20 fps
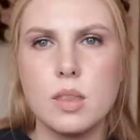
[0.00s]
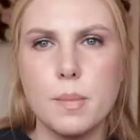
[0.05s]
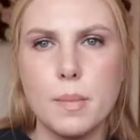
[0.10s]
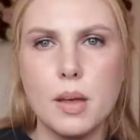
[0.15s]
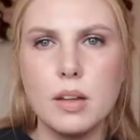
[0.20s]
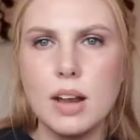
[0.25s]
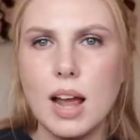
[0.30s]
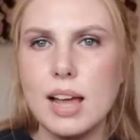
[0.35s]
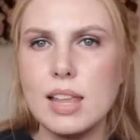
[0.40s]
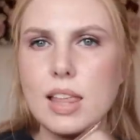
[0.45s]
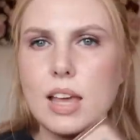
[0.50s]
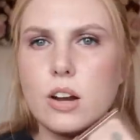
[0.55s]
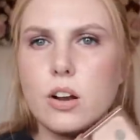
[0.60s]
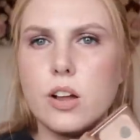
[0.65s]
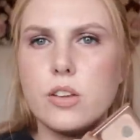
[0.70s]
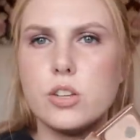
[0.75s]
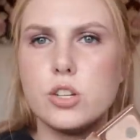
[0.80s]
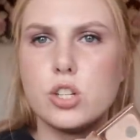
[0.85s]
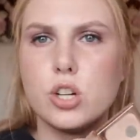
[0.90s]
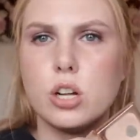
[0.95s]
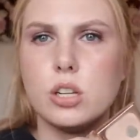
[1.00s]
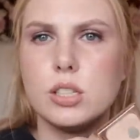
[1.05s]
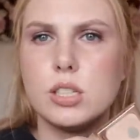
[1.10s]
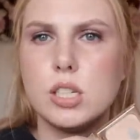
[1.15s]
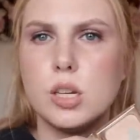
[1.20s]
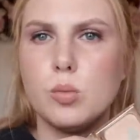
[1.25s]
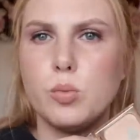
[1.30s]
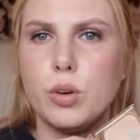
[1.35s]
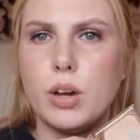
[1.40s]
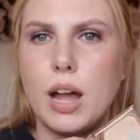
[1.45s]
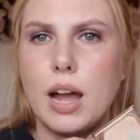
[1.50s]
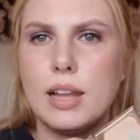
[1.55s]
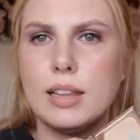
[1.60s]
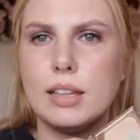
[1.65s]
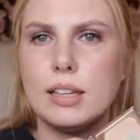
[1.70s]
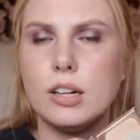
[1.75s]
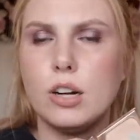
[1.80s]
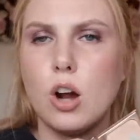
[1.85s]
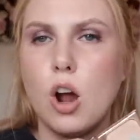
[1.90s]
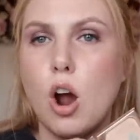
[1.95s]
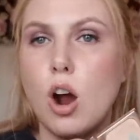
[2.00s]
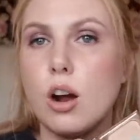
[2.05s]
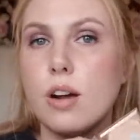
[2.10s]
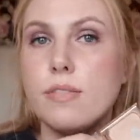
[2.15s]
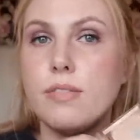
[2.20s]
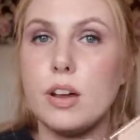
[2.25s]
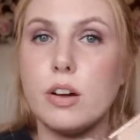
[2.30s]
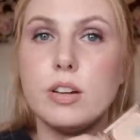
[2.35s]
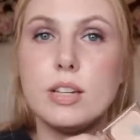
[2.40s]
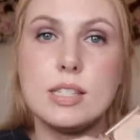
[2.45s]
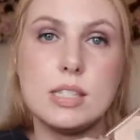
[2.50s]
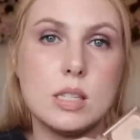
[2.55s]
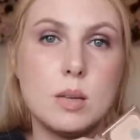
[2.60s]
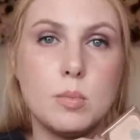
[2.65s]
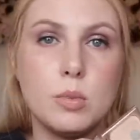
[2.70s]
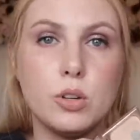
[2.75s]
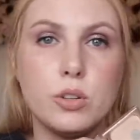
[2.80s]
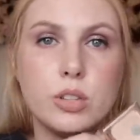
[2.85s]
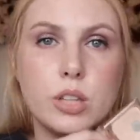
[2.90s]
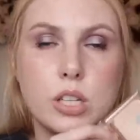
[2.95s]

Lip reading: The Melt Highlighter and the Charlotte Tilbury Highlighter are very similar.